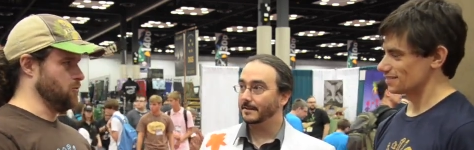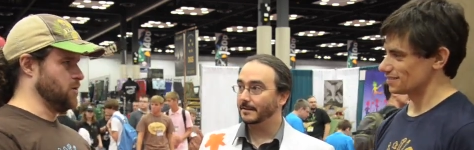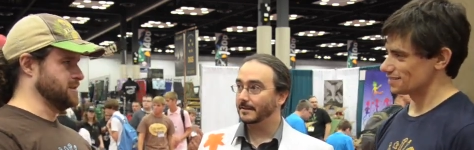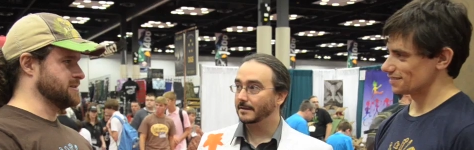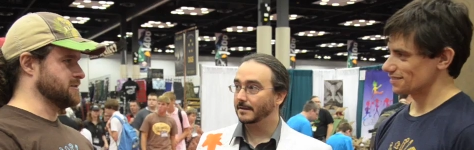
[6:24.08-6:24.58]

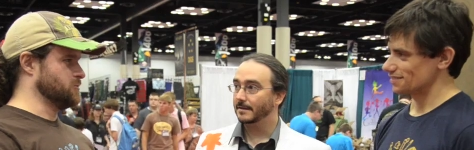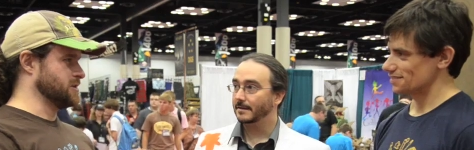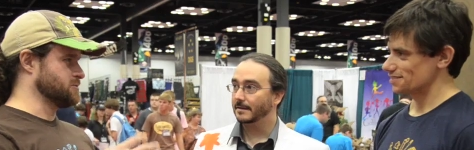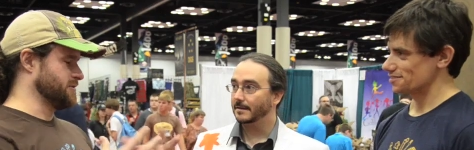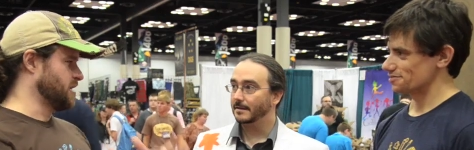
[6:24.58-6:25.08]
Speaker 1: once
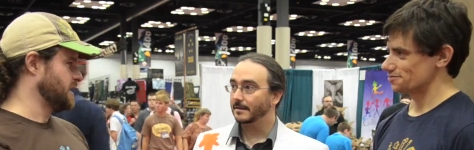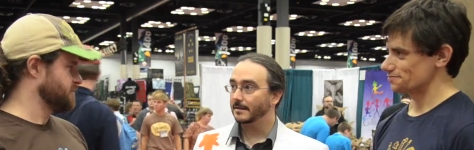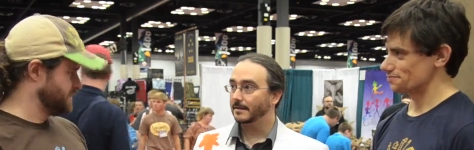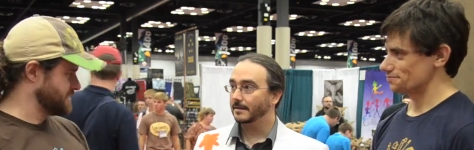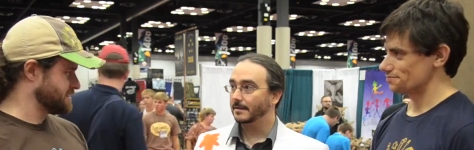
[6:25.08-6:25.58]
we've
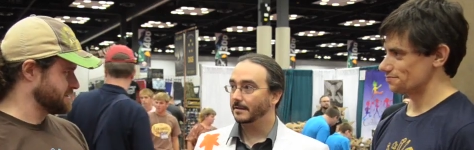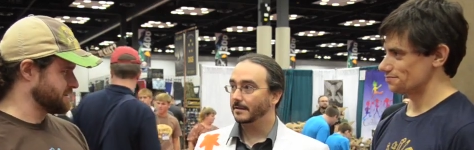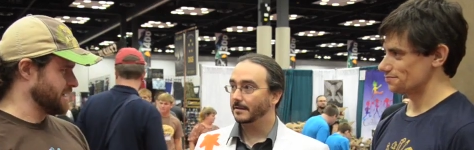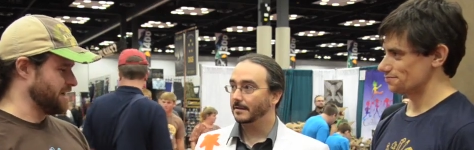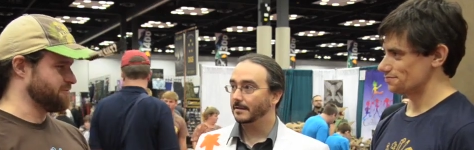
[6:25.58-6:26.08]
got this
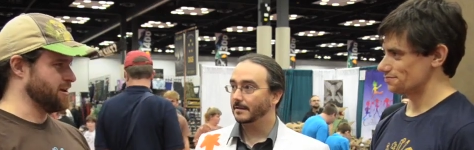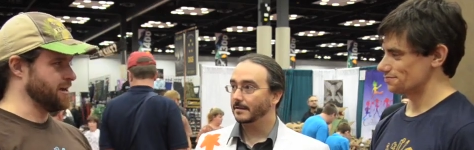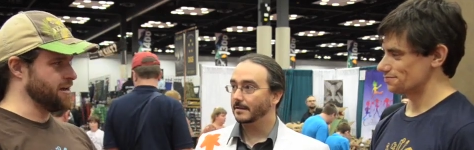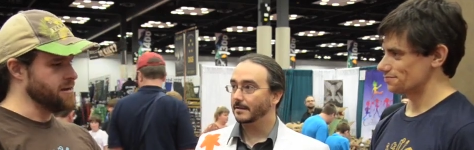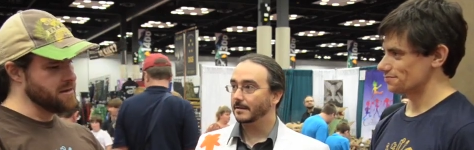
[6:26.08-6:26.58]

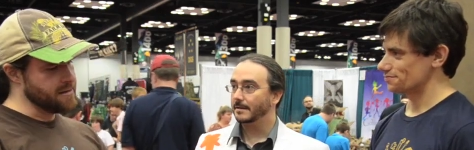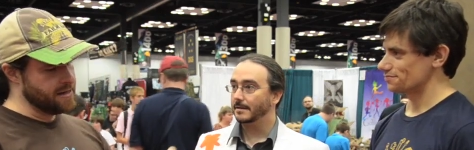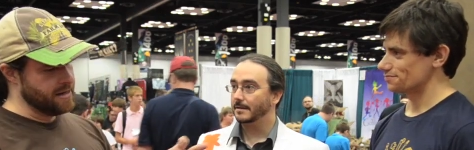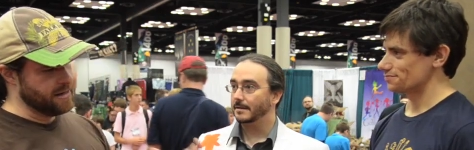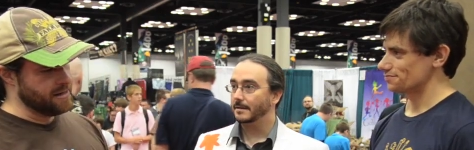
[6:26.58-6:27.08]
cafe
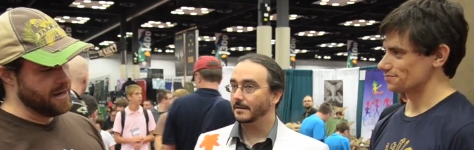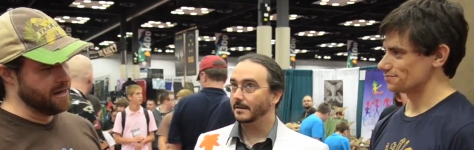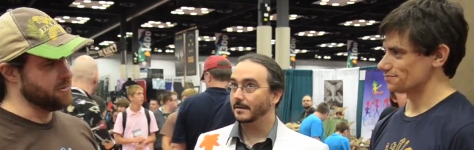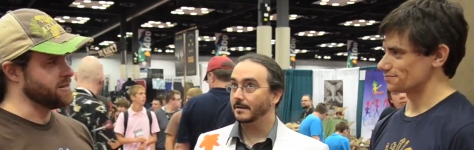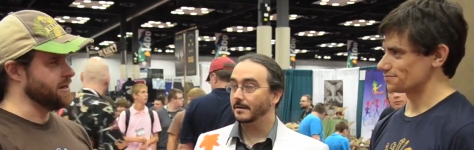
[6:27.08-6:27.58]

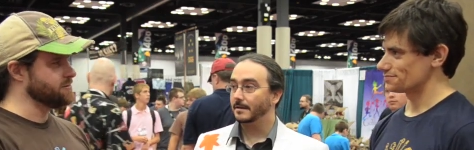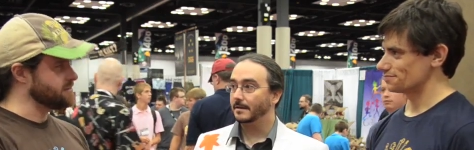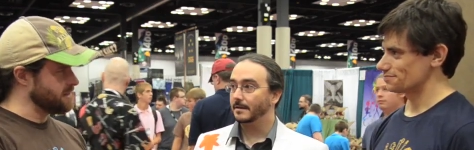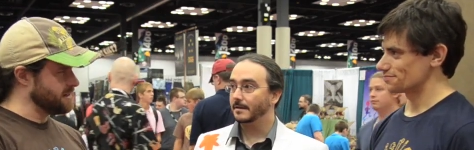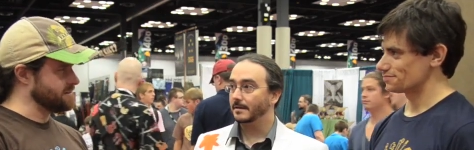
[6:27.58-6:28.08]
ironed out
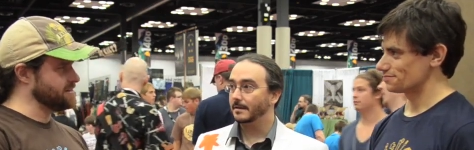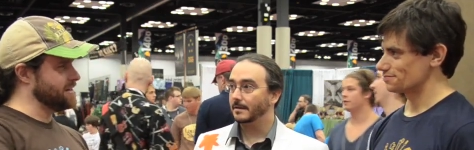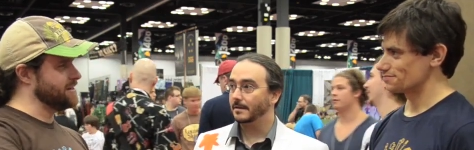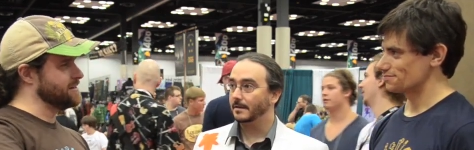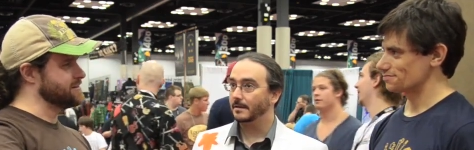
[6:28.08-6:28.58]

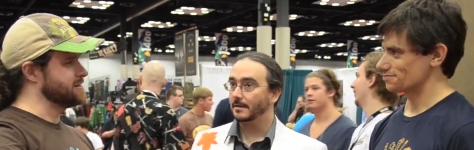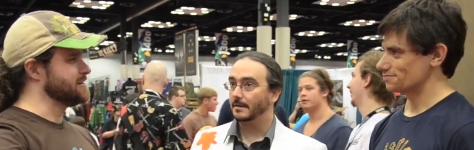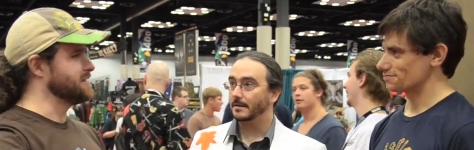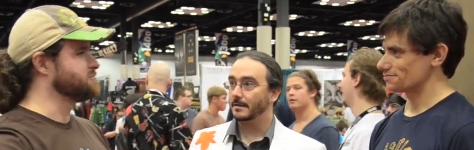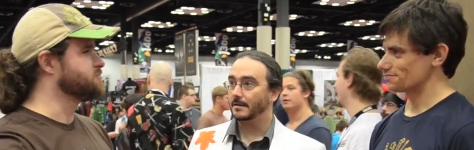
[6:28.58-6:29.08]

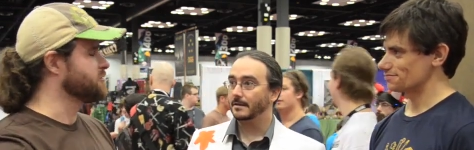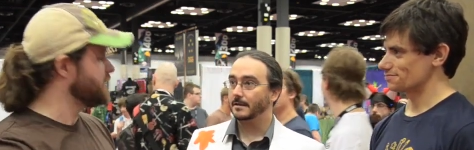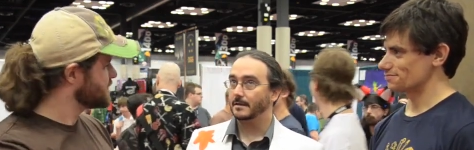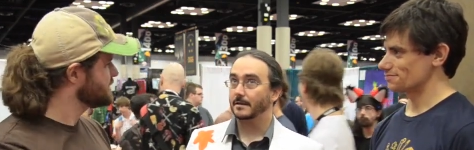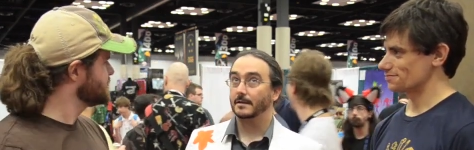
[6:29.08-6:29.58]
and
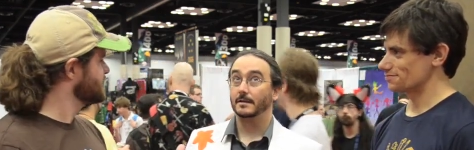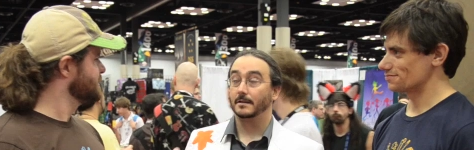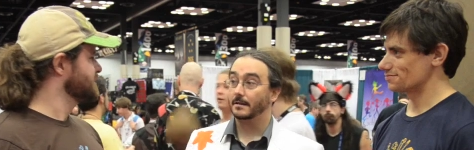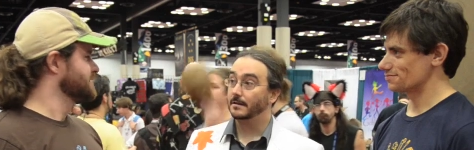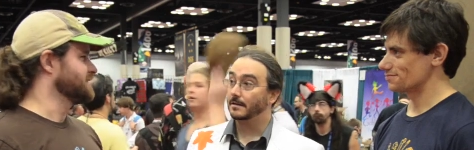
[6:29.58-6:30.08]
perfected
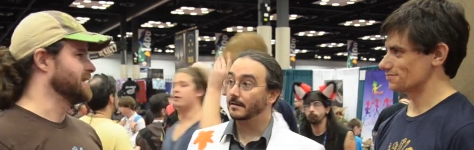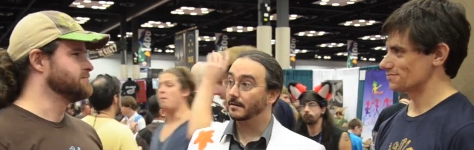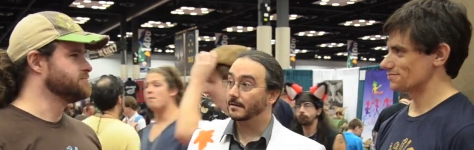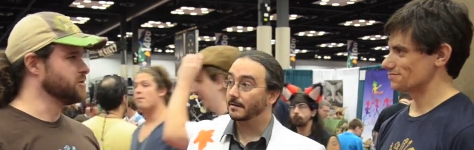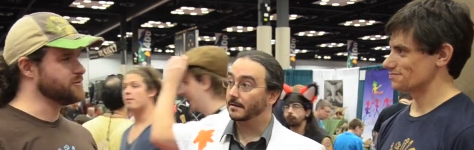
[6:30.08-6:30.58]

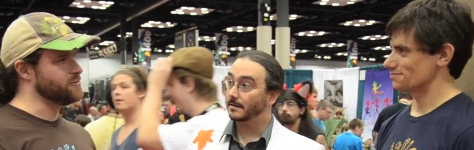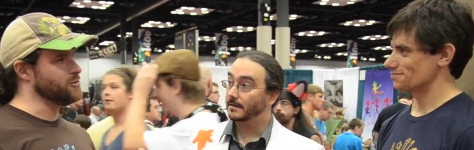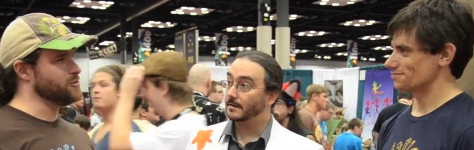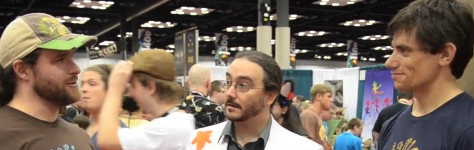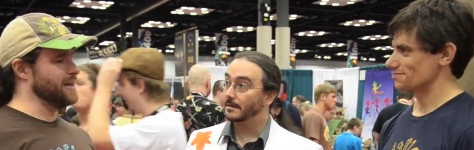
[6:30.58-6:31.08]
and beautiful
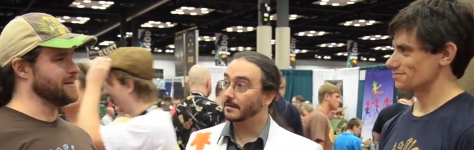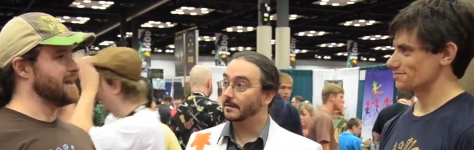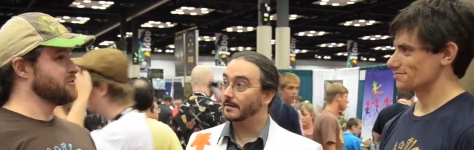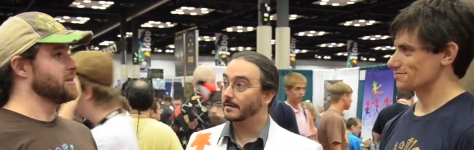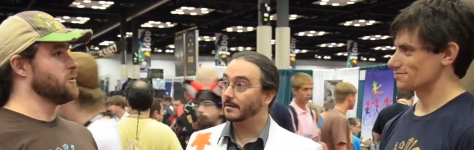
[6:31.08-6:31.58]
and
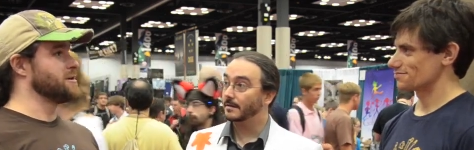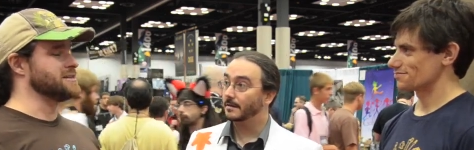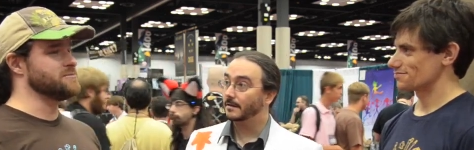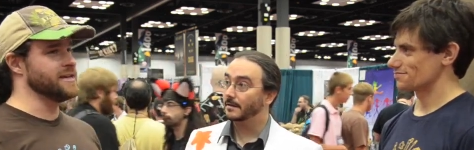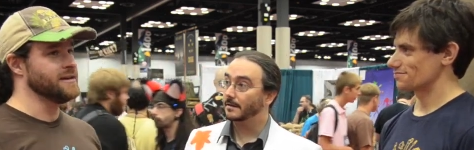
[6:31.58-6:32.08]
everything we want it
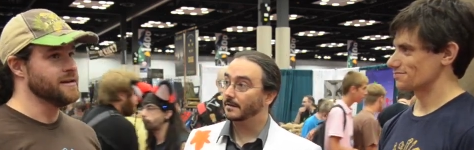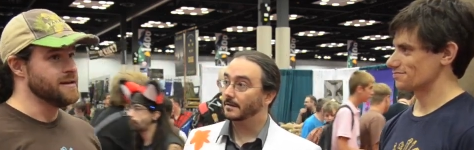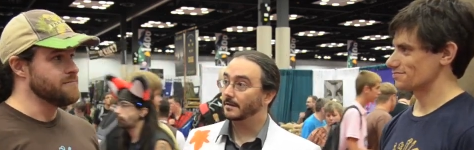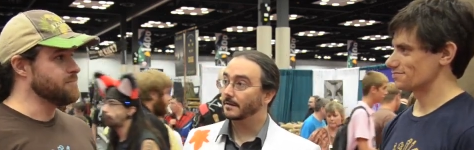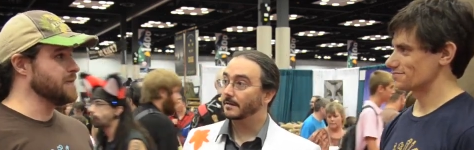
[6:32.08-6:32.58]
to be,
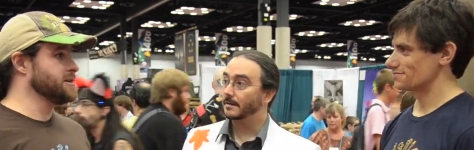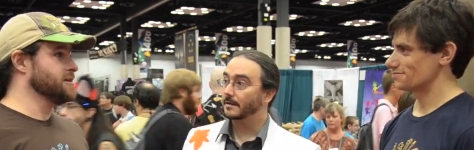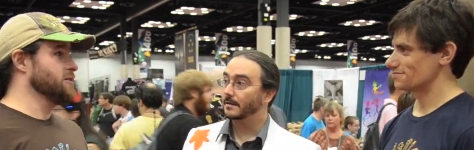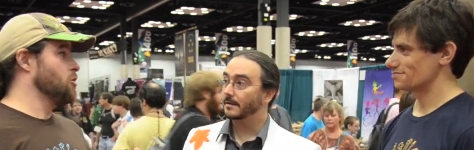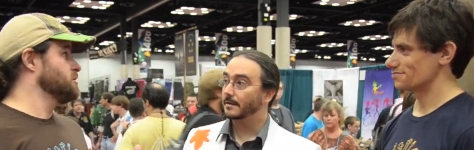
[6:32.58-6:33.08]

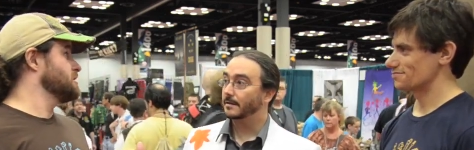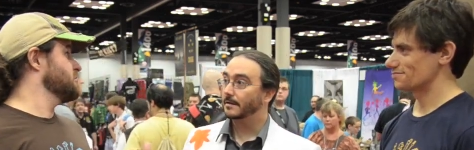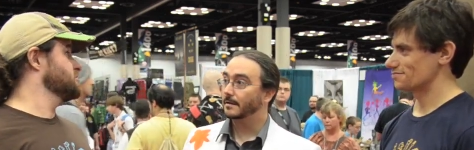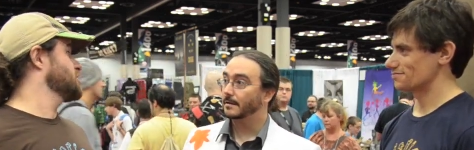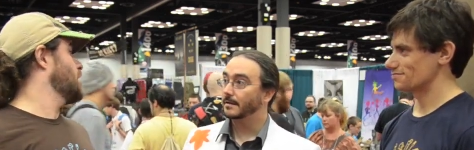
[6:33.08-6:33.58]
maybe open
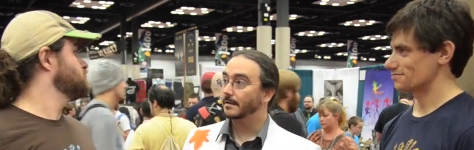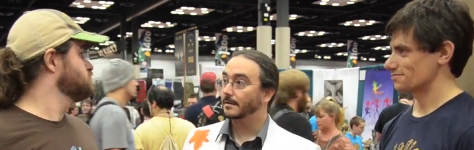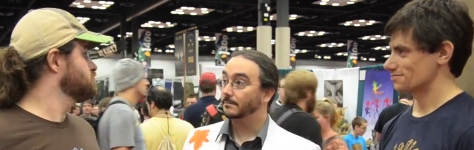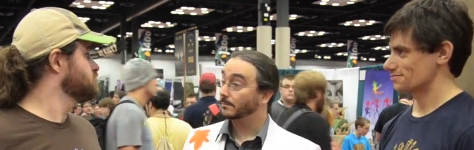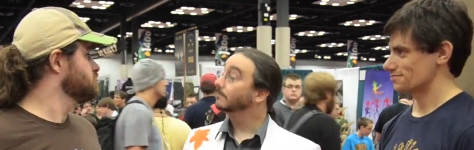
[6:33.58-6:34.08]
another shop.
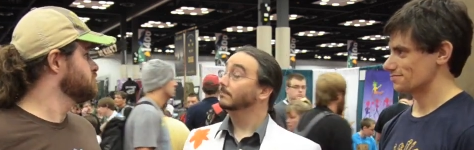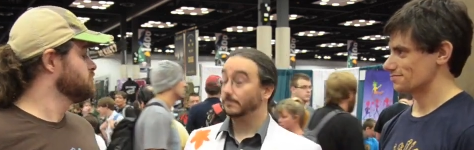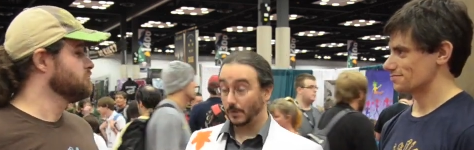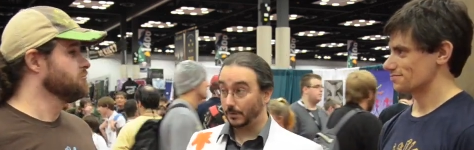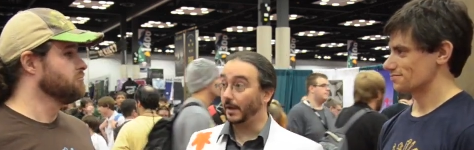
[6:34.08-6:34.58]

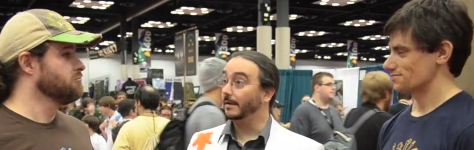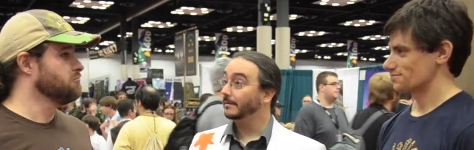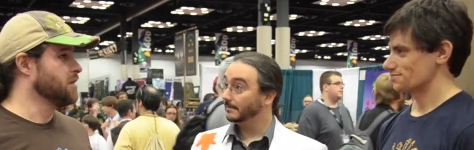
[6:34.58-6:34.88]
Okay.